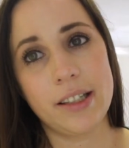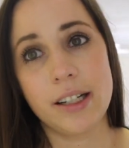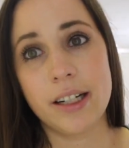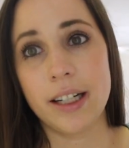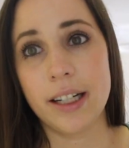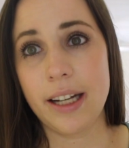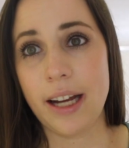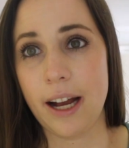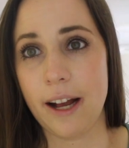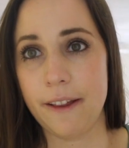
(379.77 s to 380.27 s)

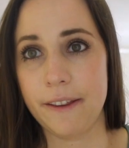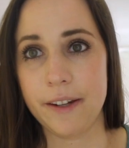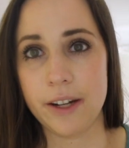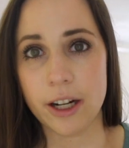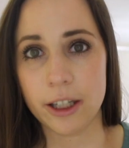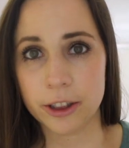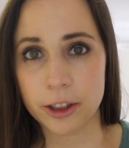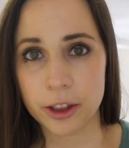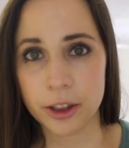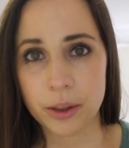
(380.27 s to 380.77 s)
on how the
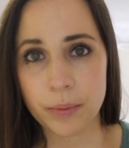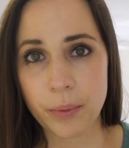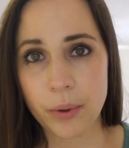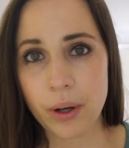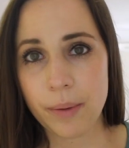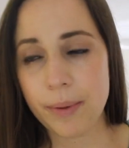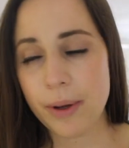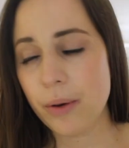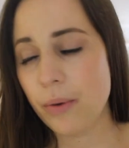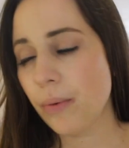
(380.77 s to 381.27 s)
doctor's
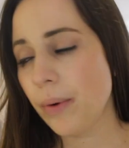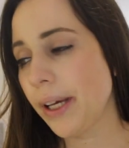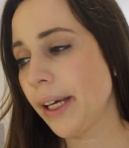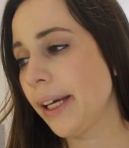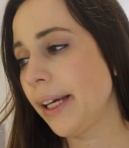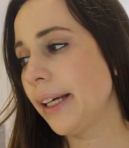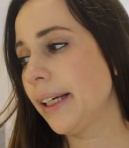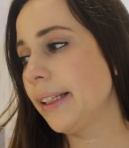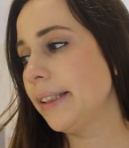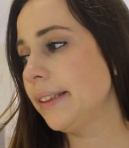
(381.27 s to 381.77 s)
appointment
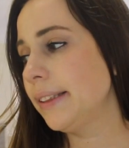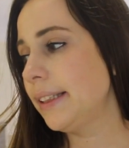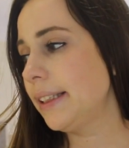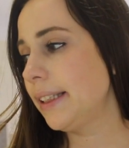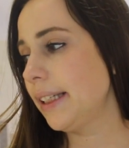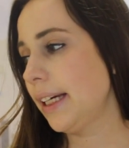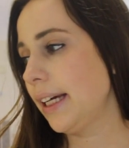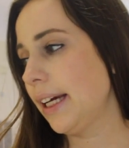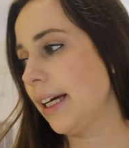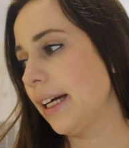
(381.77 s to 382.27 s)

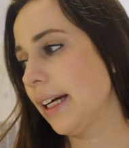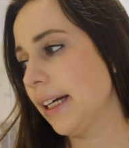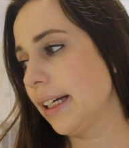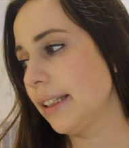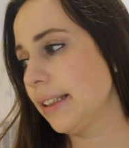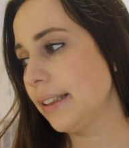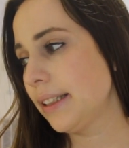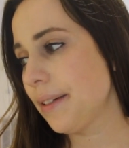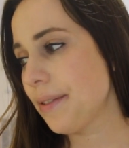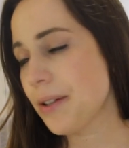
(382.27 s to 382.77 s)
went
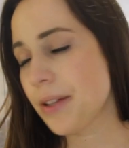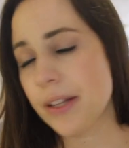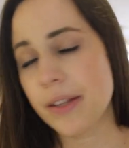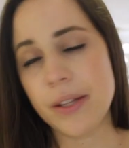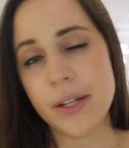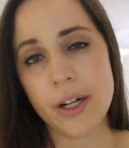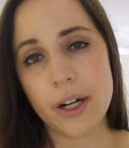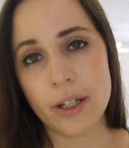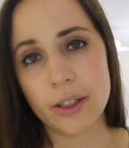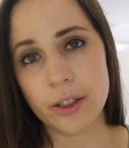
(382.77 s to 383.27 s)
and everything
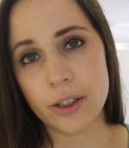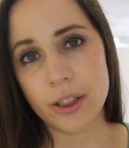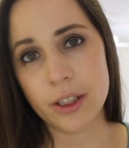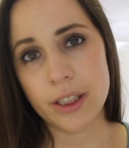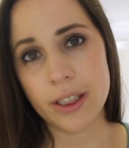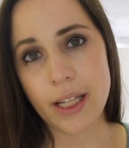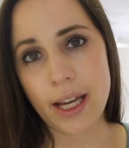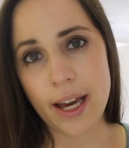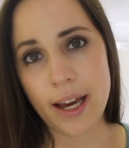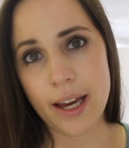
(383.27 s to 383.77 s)
the doctor
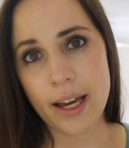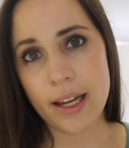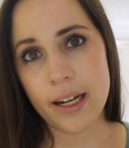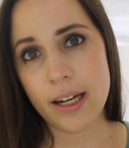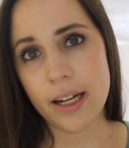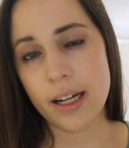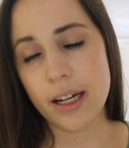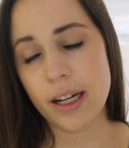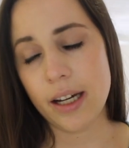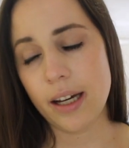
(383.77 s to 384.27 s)

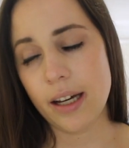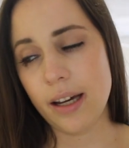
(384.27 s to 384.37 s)
said.